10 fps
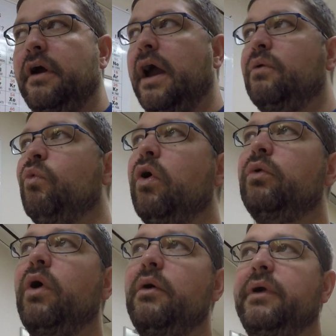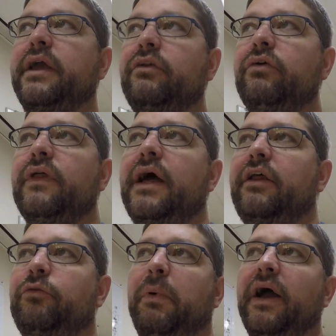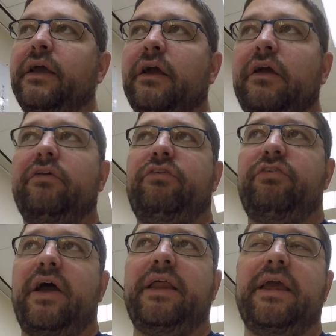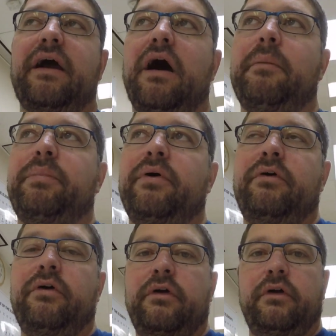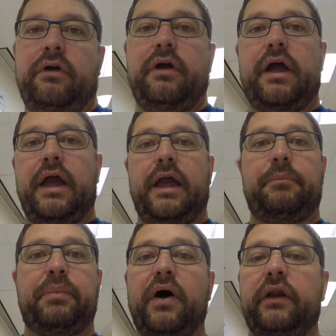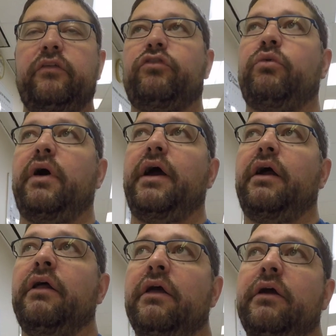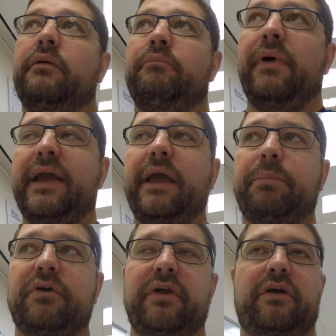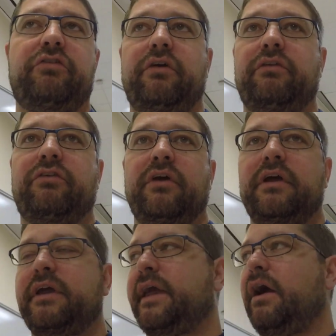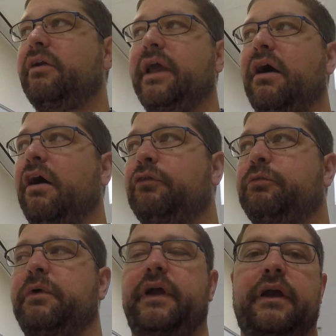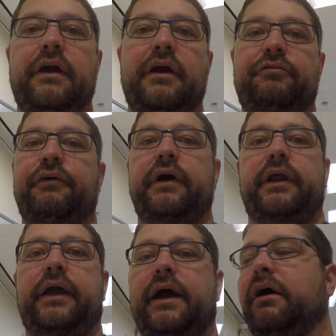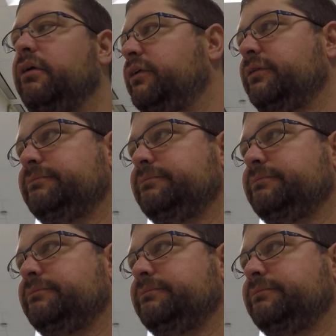And one way we can do that is by setting up a Punnett square, making predictions, counting offspring, and finding out